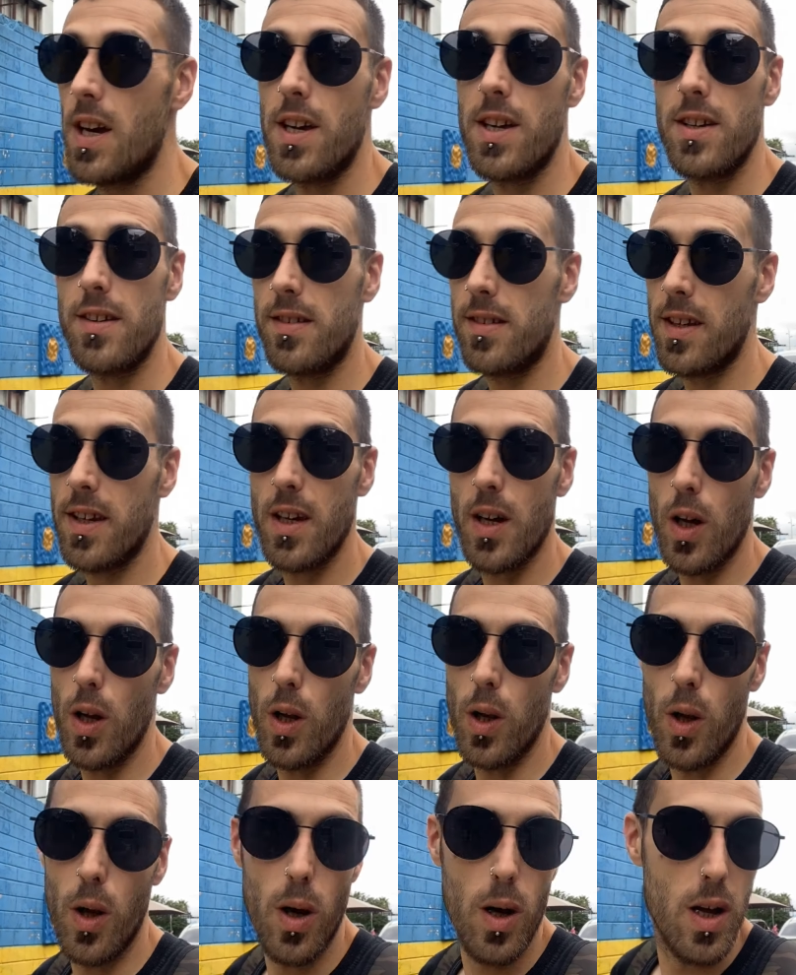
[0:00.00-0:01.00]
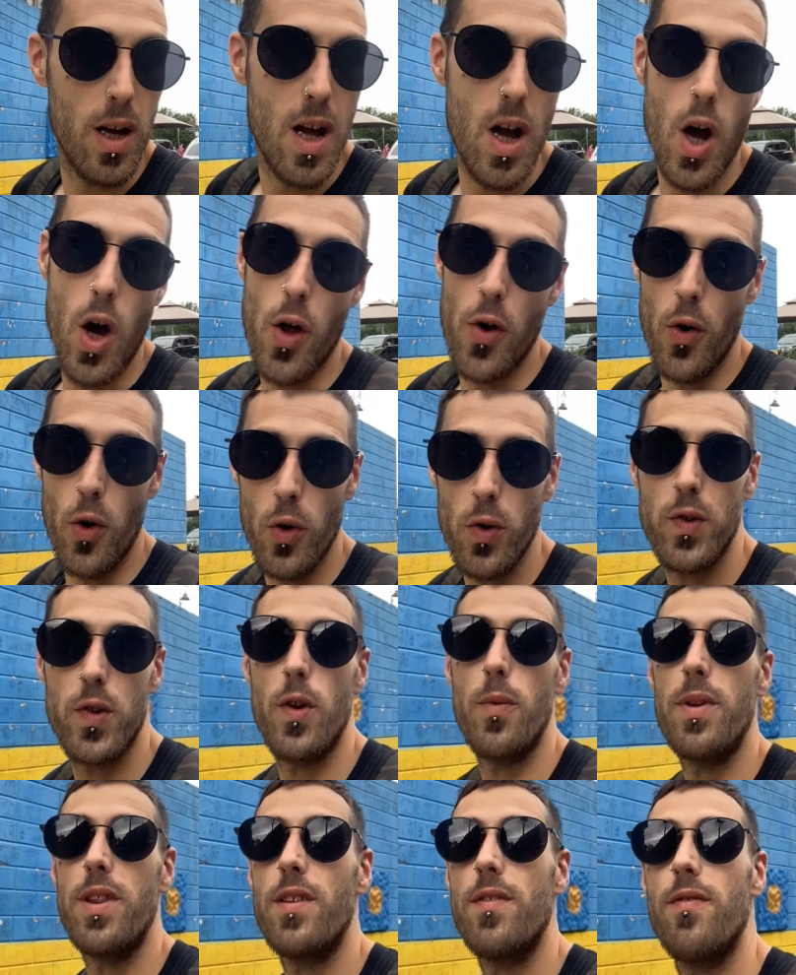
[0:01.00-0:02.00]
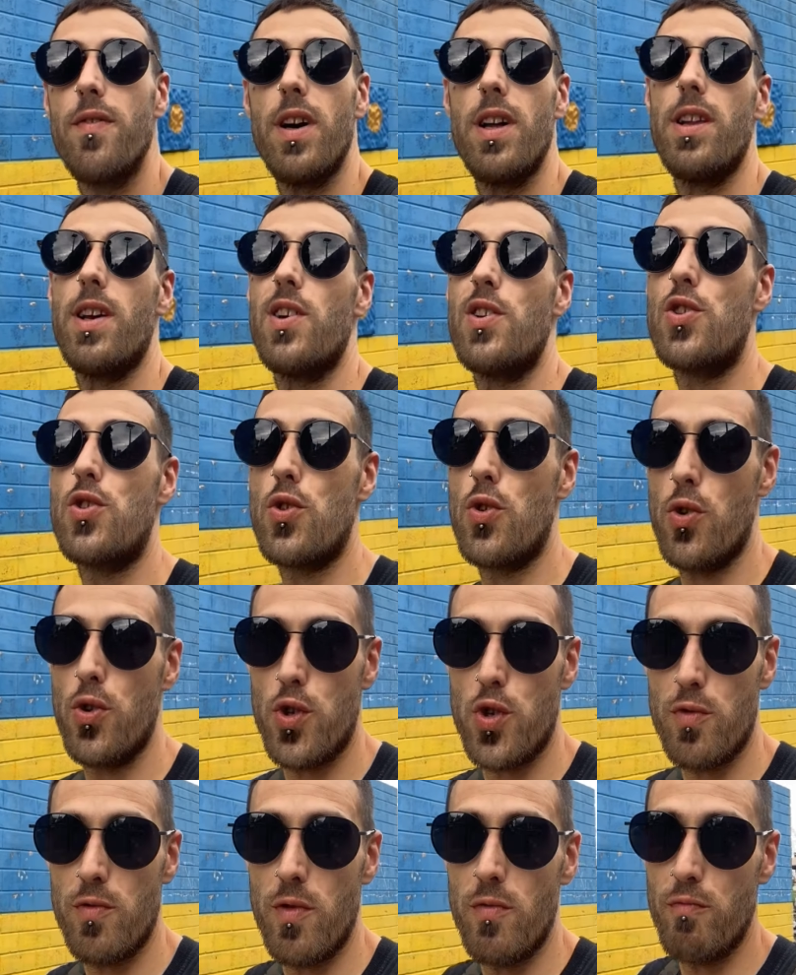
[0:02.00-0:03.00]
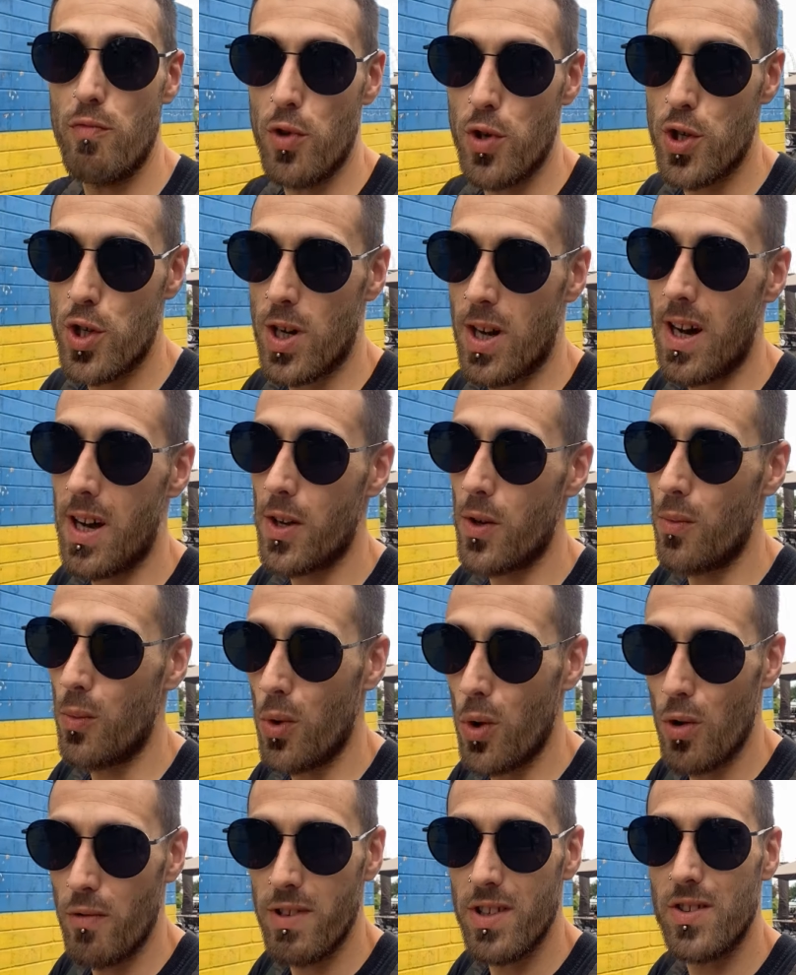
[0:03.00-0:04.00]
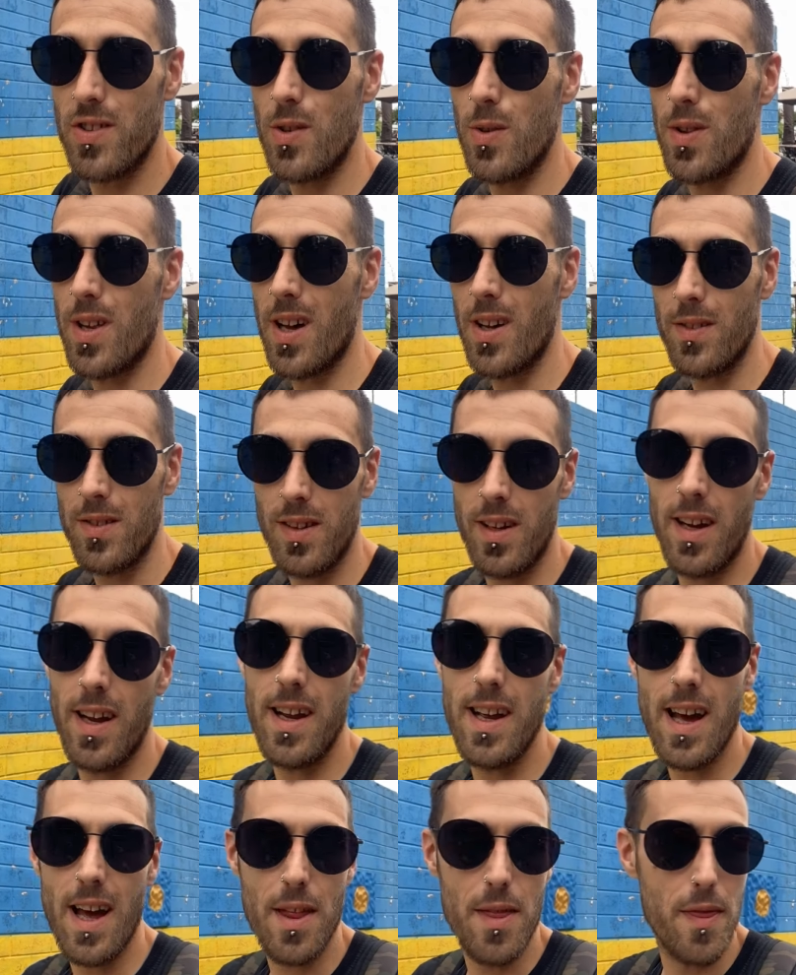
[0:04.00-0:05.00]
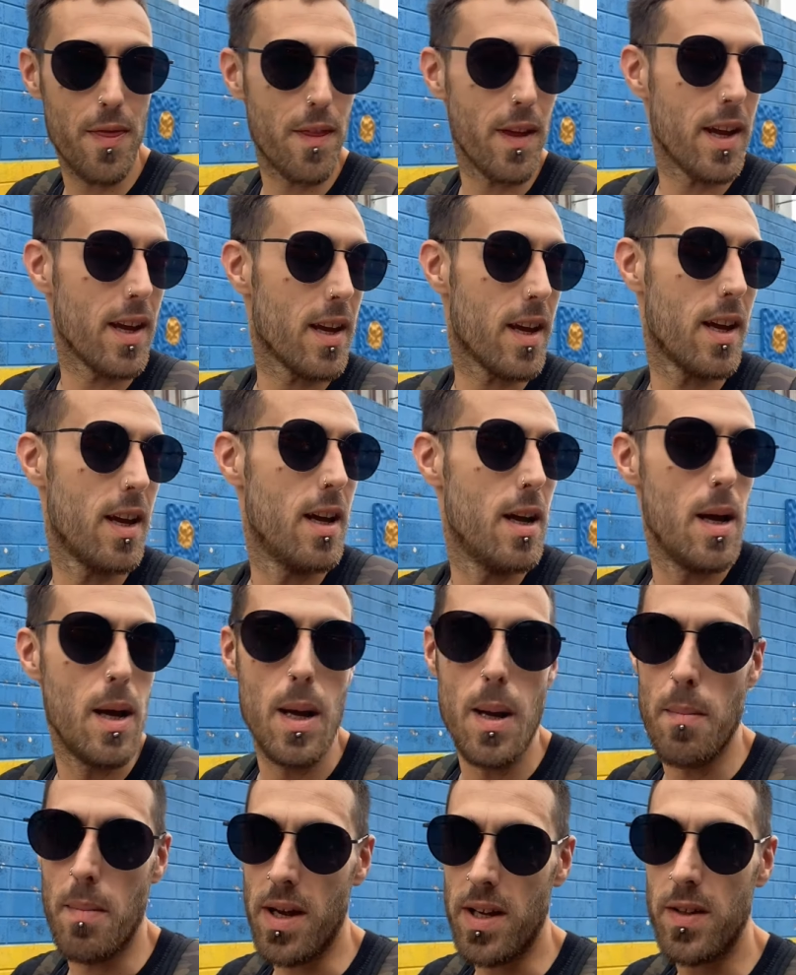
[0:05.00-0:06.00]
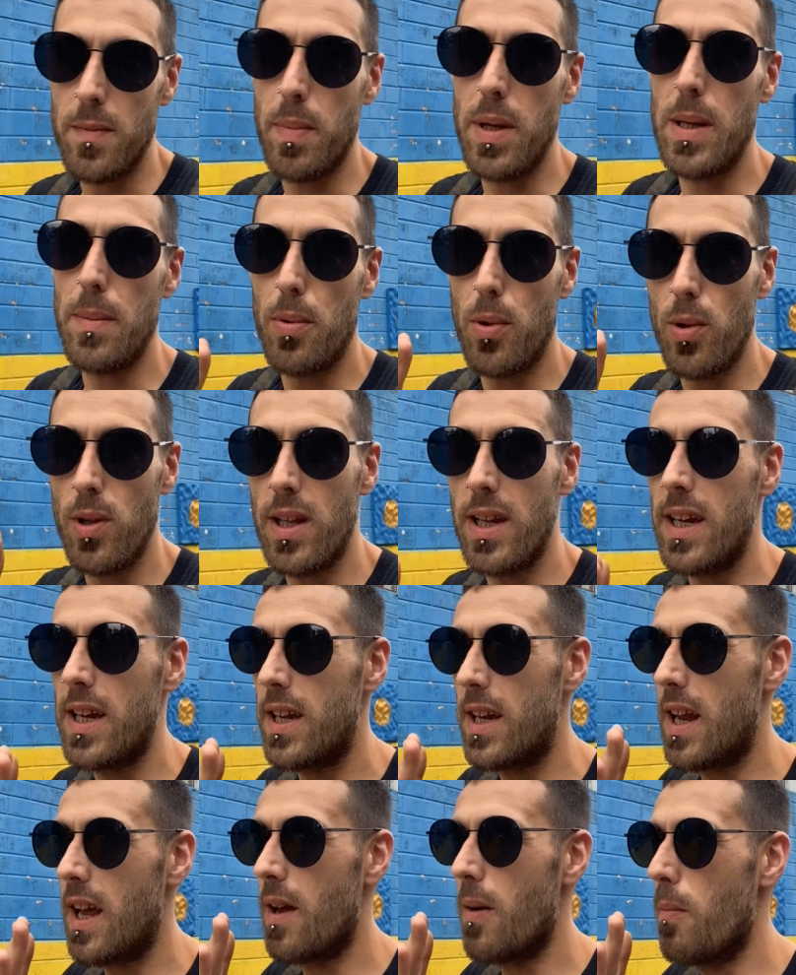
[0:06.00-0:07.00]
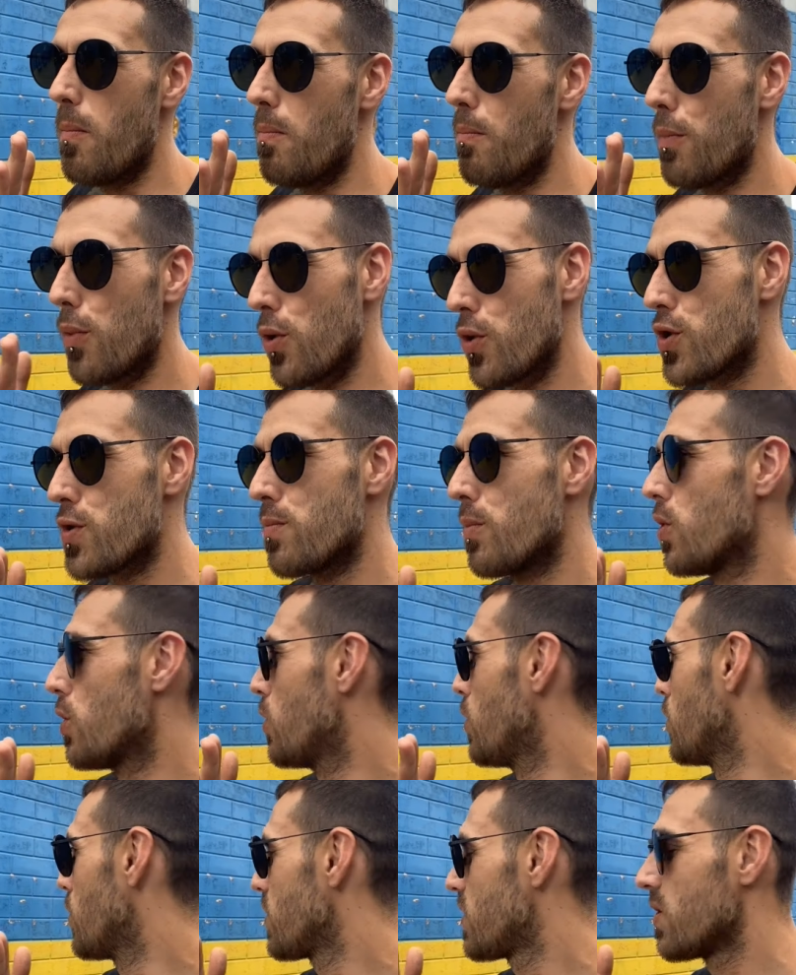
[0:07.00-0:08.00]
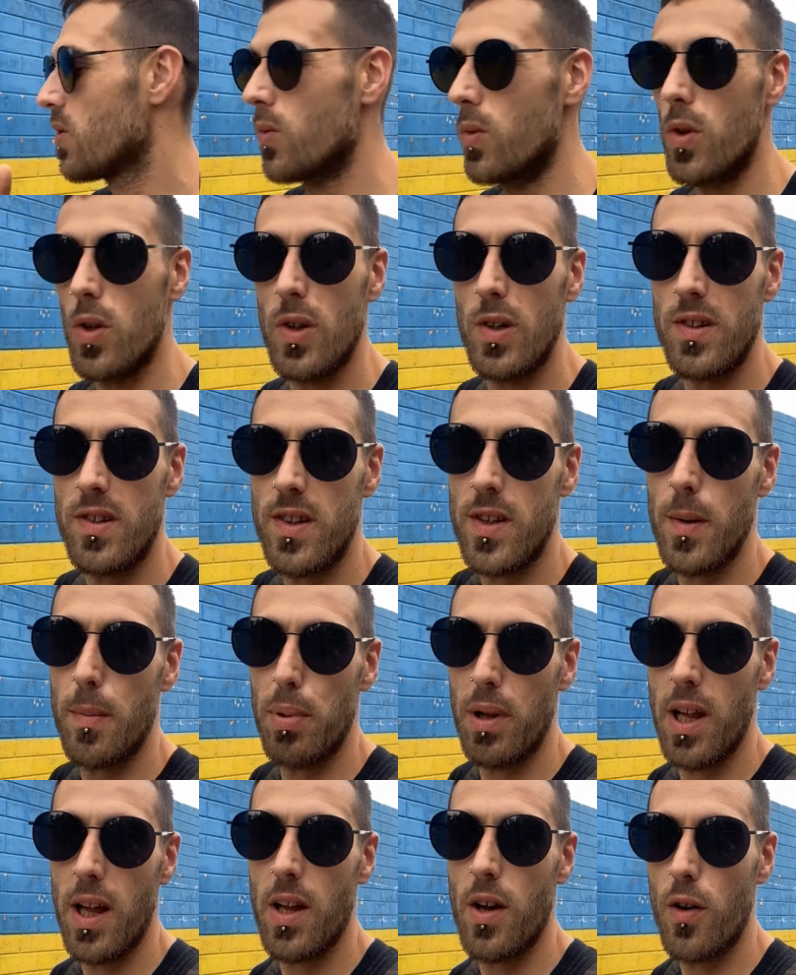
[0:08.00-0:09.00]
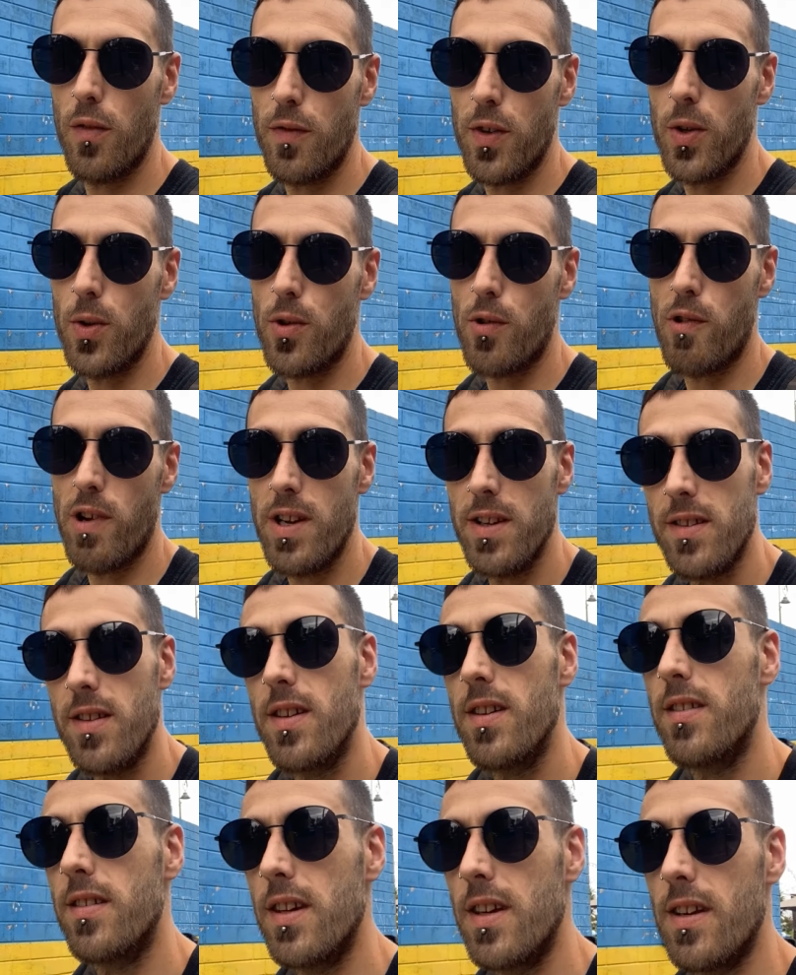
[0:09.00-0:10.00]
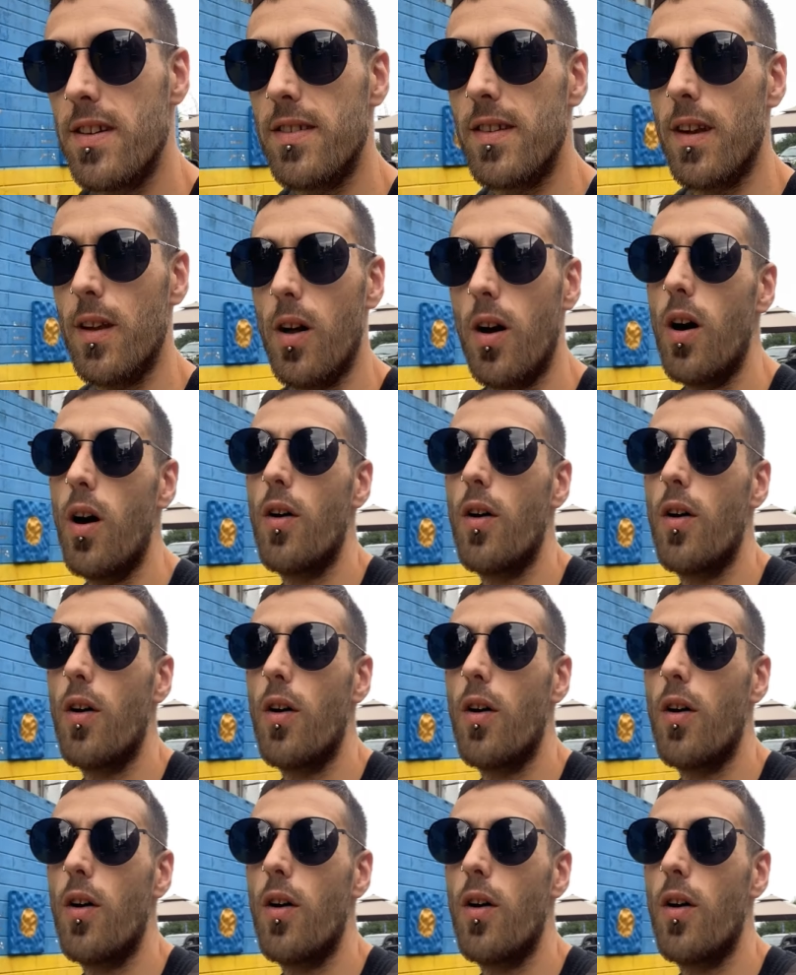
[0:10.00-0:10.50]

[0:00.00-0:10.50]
You see it a lot. And also with the fact that Georgia and Russia had a war in 2008, I think makes people lean much more towards the plight of Ukraine. So you see this a lot.